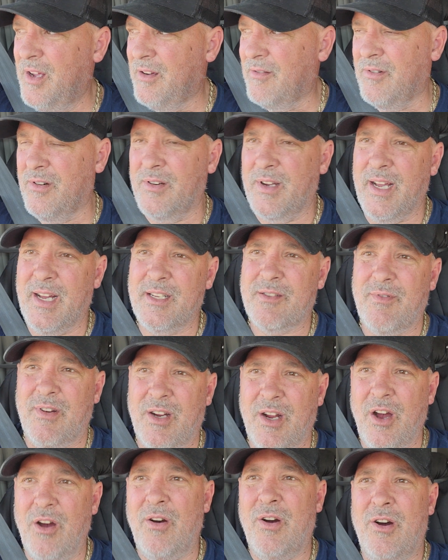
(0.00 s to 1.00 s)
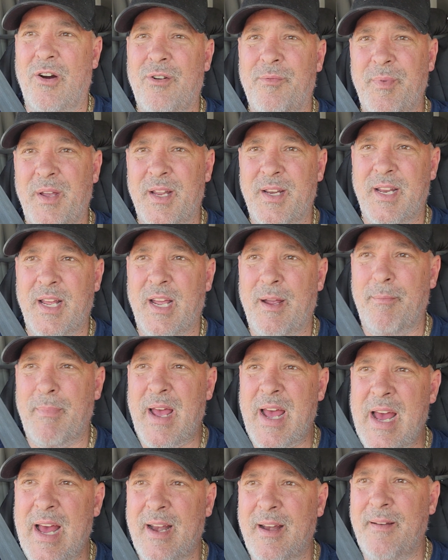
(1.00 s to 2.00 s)
Well, guess what? Go home, you
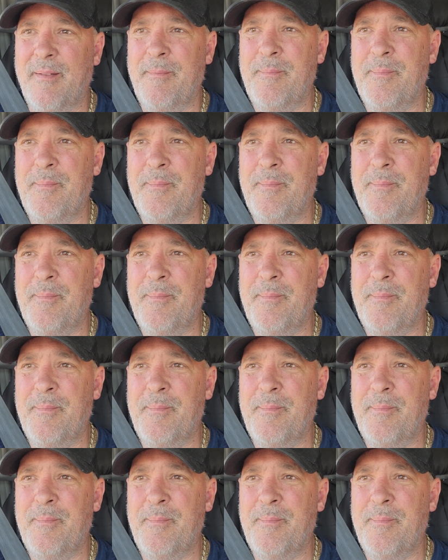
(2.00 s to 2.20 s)
dingbat.